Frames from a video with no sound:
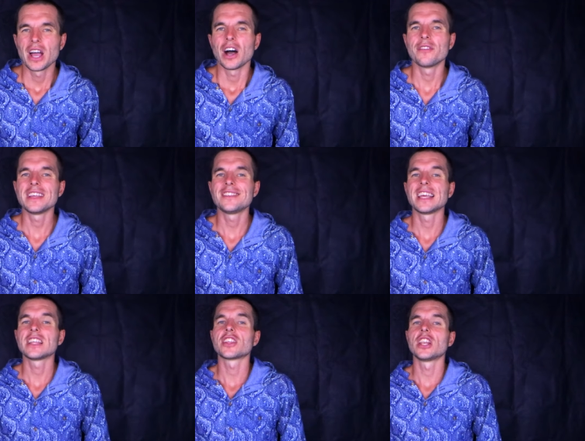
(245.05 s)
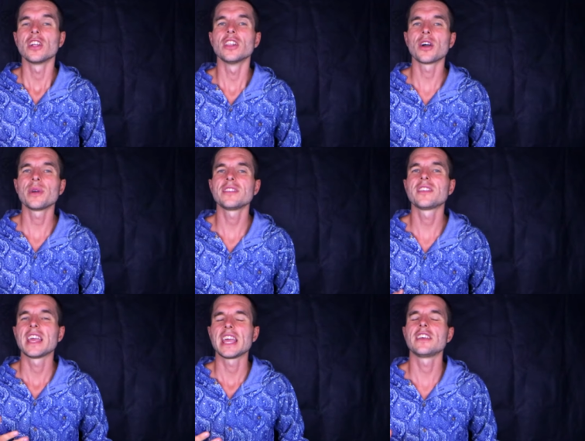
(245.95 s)
of eating the
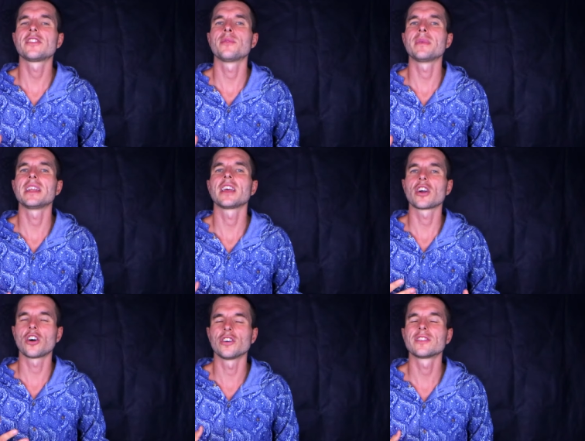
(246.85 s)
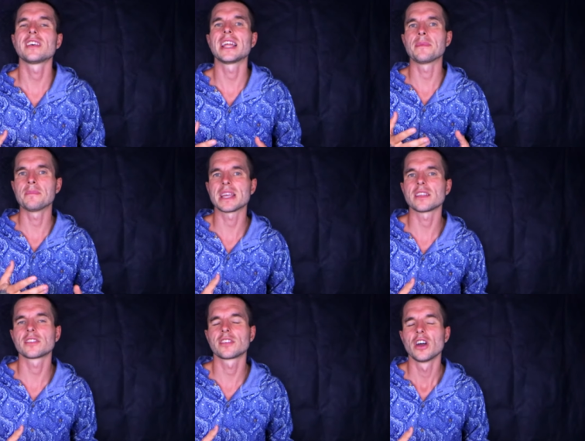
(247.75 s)
lowest histamine content
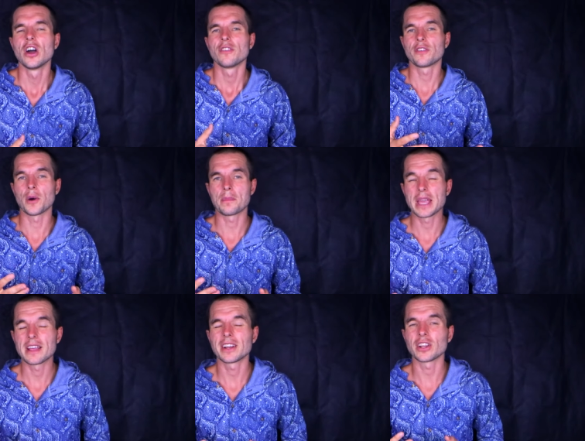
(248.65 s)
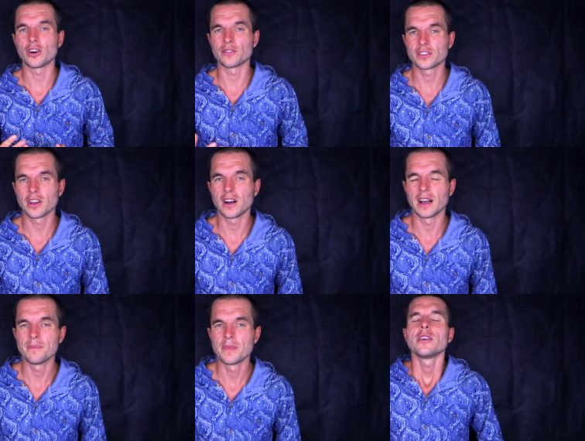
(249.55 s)
meats for a period of time,